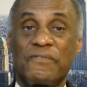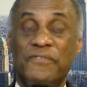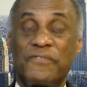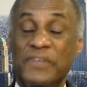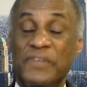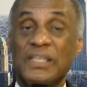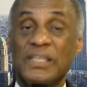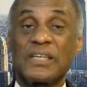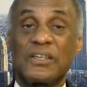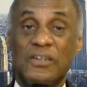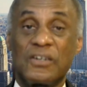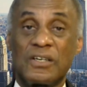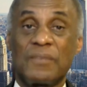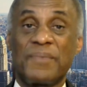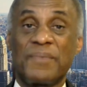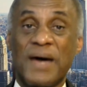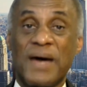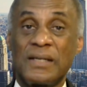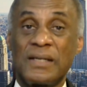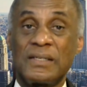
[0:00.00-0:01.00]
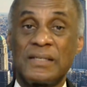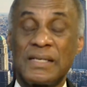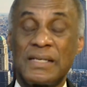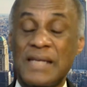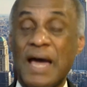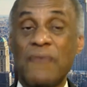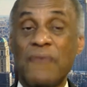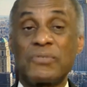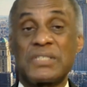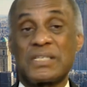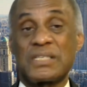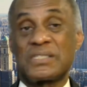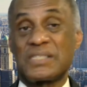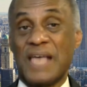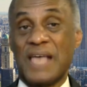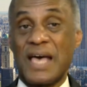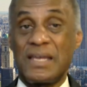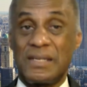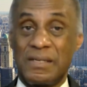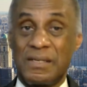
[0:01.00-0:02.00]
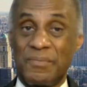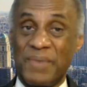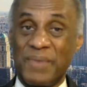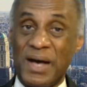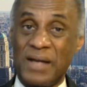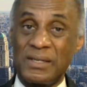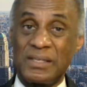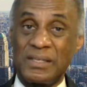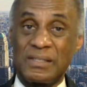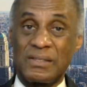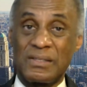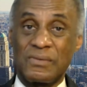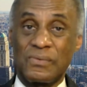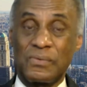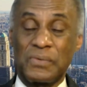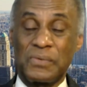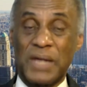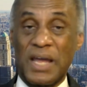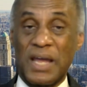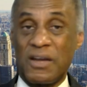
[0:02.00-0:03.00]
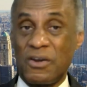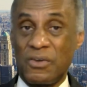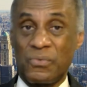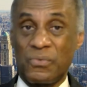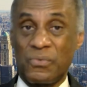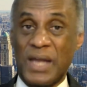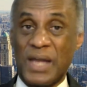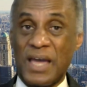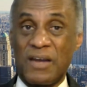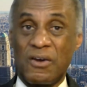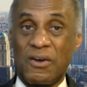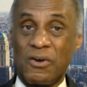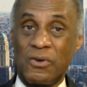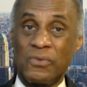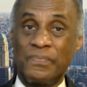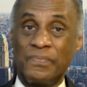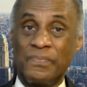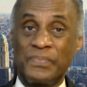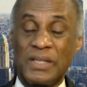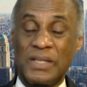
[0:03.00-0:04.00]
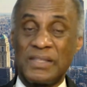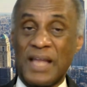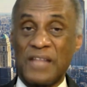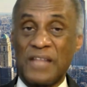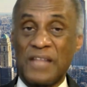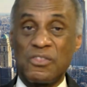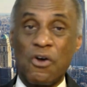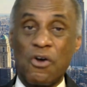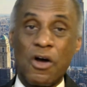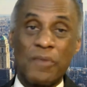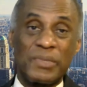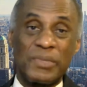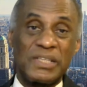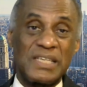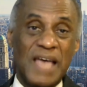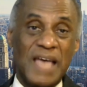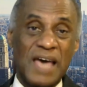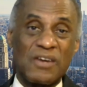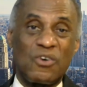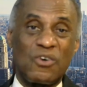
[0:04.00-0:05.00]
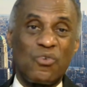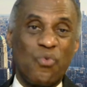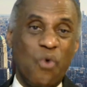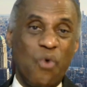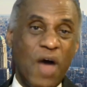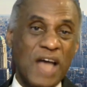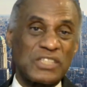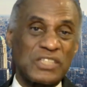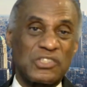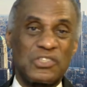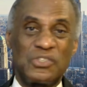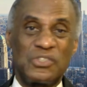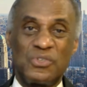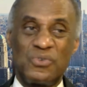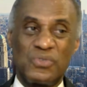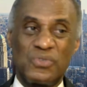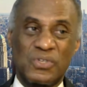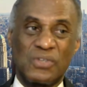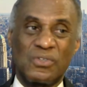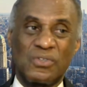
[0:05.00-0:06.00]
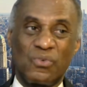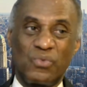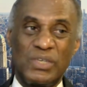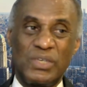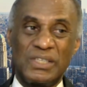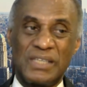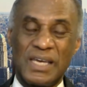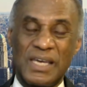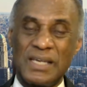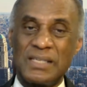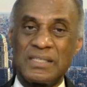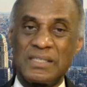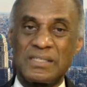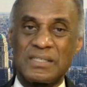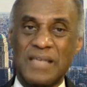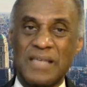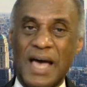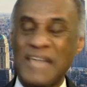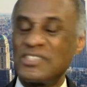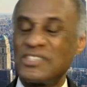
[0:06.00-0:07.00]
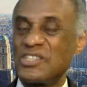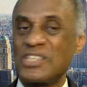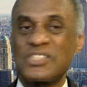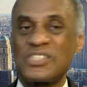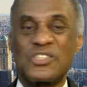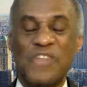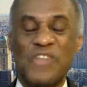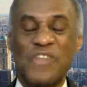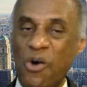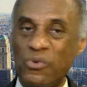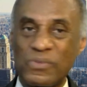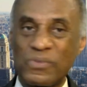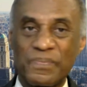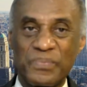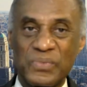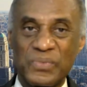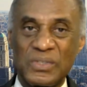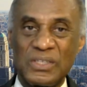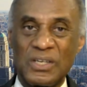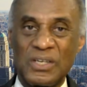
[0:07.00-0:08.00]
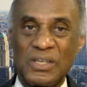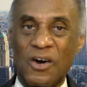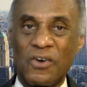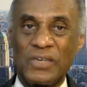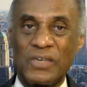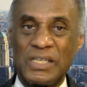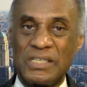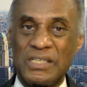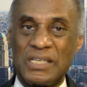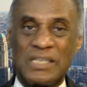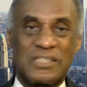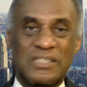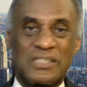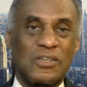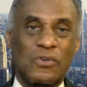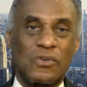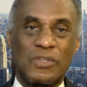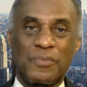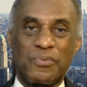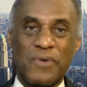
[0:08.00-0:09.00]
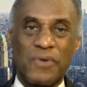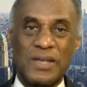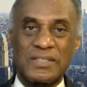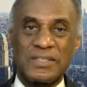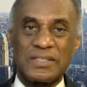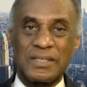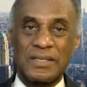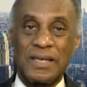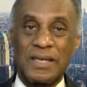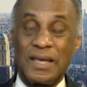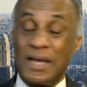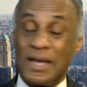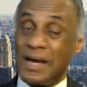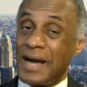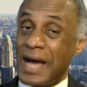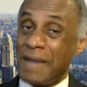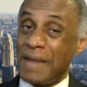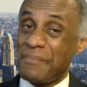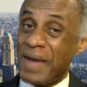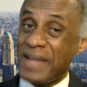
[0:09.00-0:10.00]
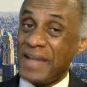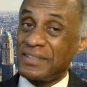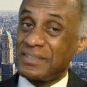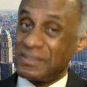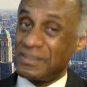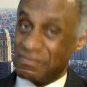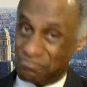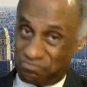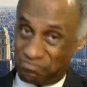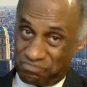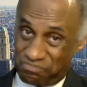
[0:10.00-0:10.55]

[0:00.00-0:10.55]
feeling good about it. And I was excited about it when I heard what I heard. Now, normally I don't watch the news on the weekends. I just don't. It's so depressing. I might